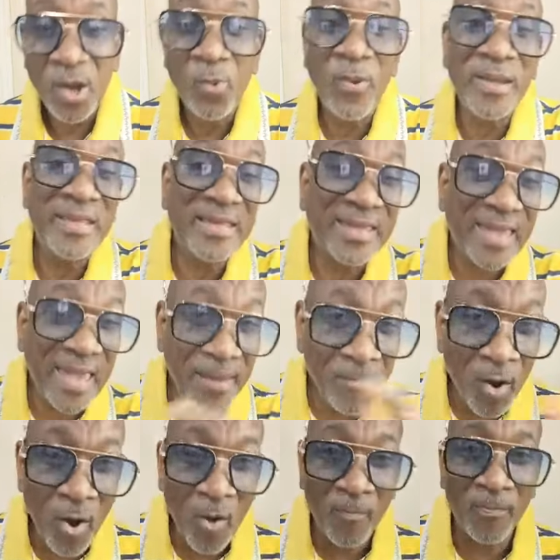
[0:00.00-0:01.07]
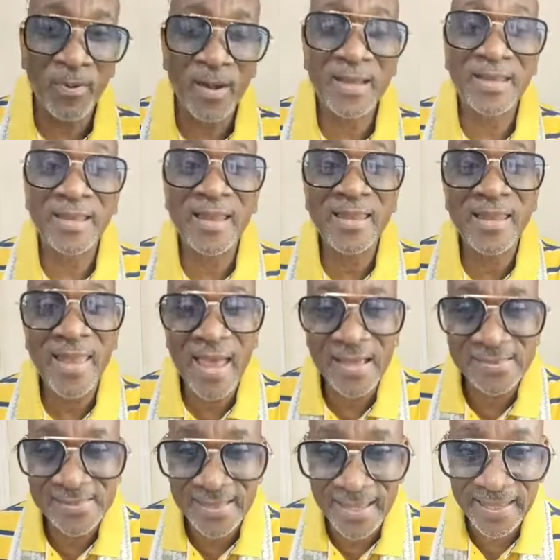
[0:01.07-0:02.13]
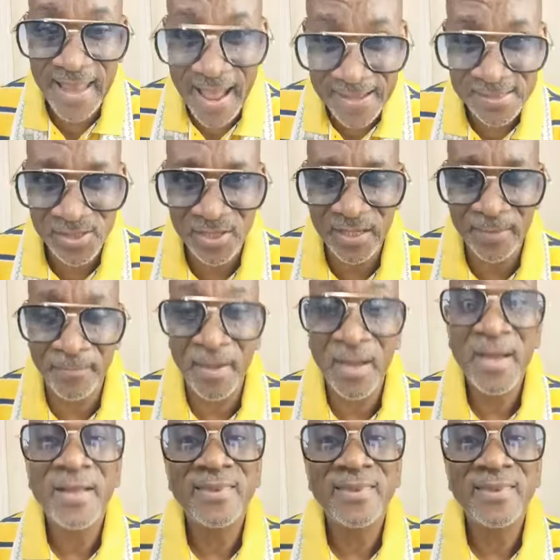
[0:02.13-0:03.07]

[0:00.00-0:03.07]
when he came up and Ananias laid hands on him,